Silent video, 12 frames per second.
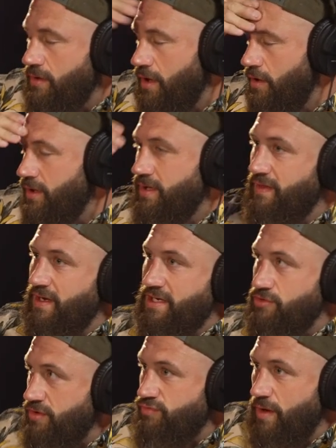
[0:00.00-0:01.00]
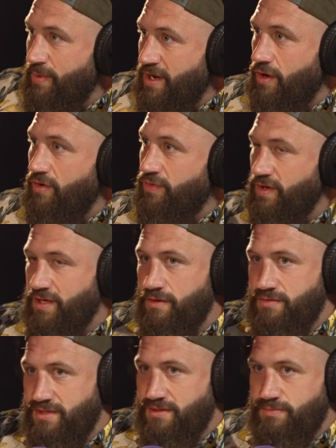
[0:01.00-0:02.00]
god, and then he tries rubbing it off and he
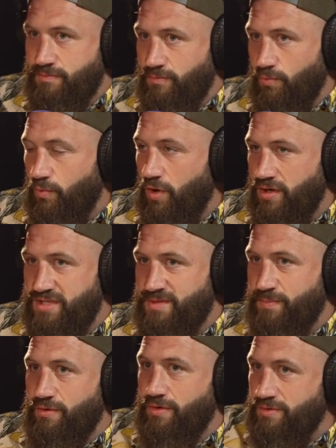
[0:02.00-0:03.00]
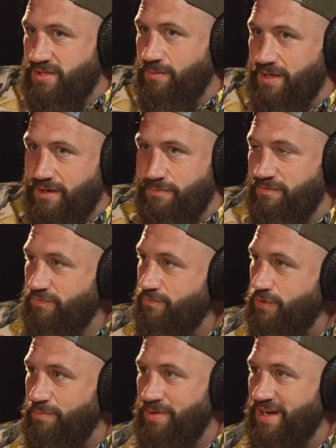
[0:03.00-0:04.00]
uses white spirit or something and it
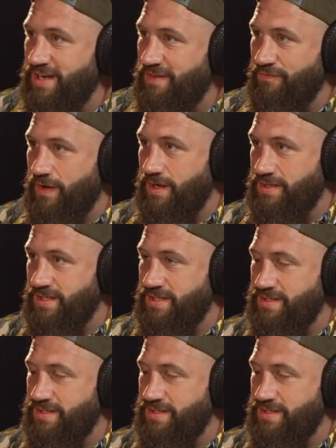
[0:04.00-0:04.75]
completely fucks it.